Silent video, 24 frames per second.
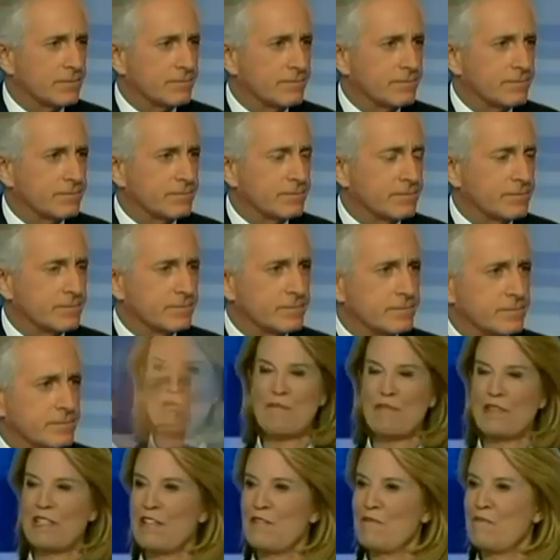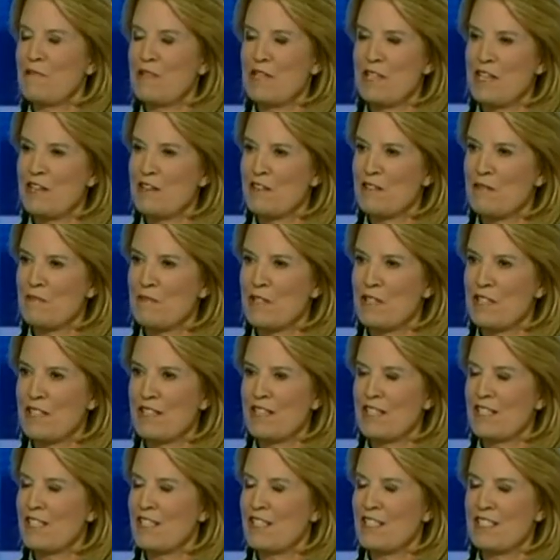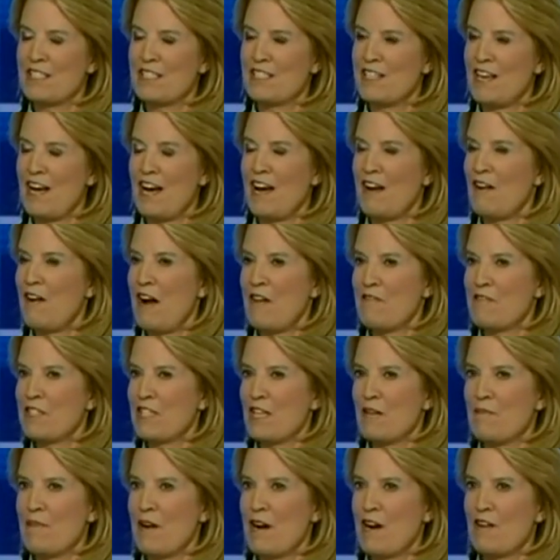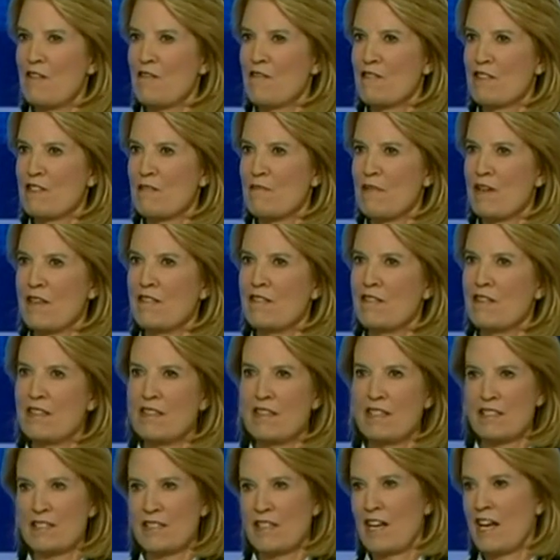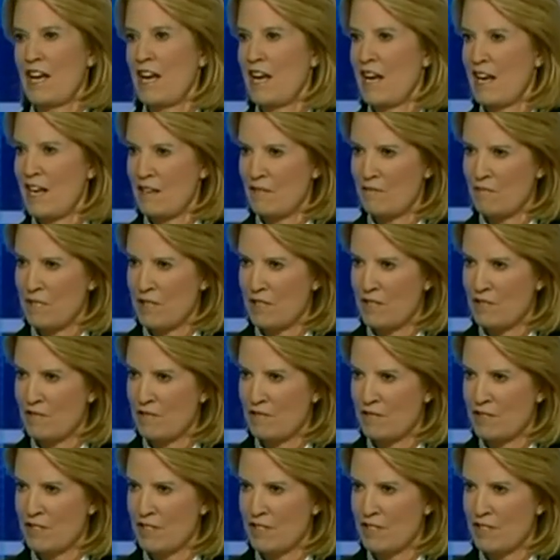You just can't believe when you hear them. You think that every time I heard them, I thought this can't be true in